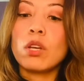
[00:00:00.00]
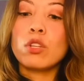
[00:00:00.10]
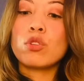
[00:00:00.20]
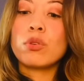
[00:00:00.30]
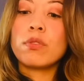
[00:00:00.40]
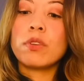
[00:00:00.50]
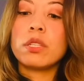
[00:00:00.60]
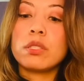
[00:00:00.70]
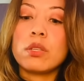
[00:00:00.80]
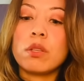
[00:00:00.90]
Truthful
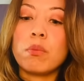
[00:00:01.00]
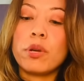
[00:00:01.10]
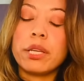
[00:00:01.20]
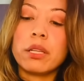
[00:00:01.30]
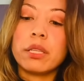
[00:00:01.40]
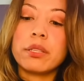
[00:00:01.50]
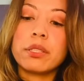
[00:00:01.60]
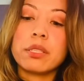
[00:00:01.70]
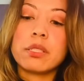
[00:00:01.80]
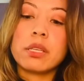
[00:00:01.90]
and to the point, clear
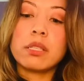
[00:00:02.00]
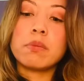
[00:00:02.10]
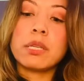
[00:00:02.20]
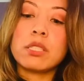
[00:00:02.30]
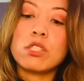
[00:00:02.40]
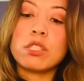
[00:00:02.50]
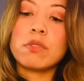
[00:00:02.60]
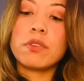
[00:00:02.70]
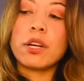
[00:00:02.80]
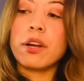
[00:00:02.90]
and concise messages
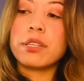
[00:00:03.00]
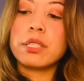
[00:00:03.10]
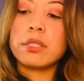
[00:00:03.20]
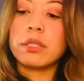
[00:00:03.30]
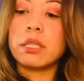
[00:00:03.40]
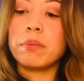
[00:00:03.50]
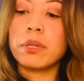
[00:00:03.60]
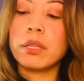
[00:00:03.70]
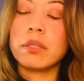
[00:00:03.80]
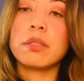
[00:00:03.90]
for our dear
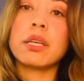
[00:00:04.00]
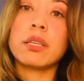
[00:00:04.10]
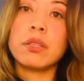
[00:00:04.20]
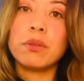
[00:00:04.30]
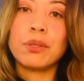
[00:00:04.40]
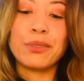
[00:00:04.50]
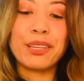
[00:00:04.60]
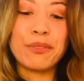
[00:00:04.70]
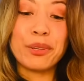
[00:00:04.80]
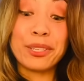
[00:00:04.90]
Libra. Thank you. You
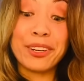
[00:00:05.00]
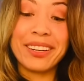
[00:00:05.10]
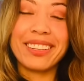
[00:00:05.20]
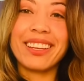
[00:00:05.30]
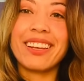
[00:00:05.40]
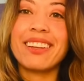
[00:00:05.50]
only have one card again.